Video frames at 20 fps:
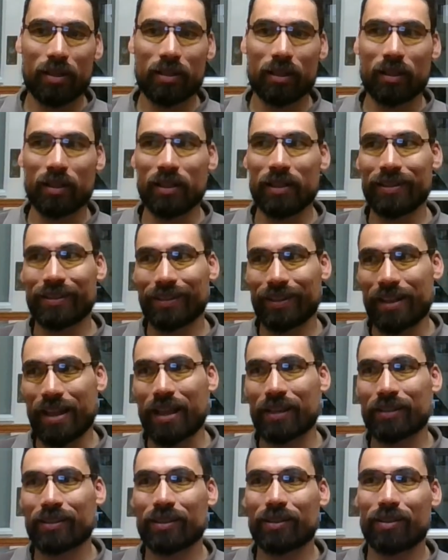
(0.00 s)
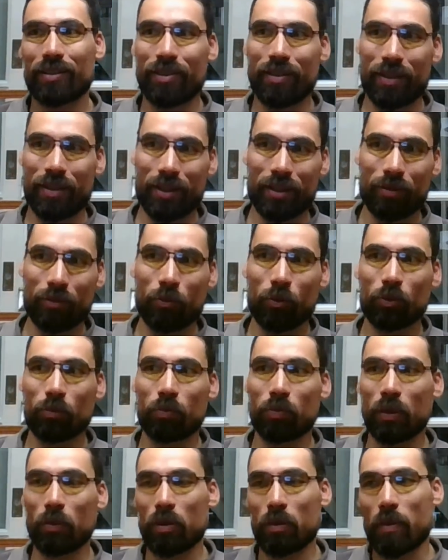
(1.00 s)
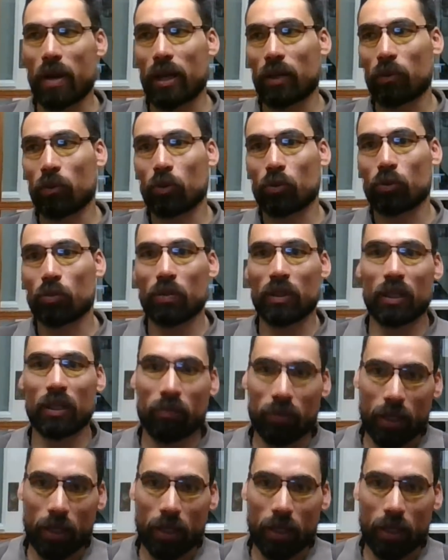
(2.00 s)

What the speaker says: at least less than what people might want to believe,